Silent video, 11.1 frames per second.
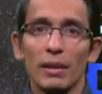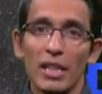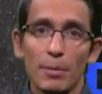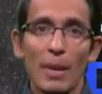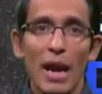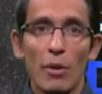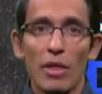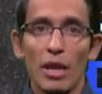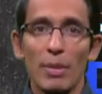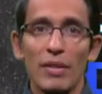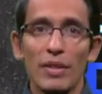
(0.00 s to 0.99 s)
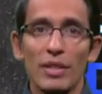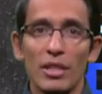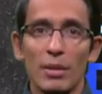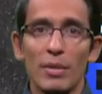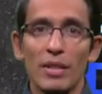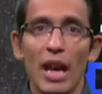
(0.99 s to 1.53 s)
less power than a PV
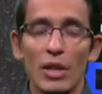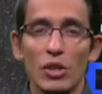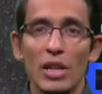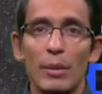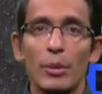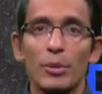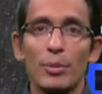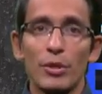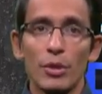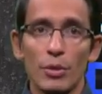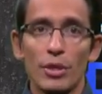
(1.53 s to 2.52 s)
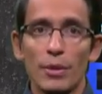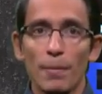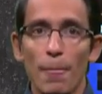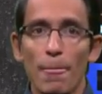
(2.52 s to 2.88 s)
system is actually able to produce.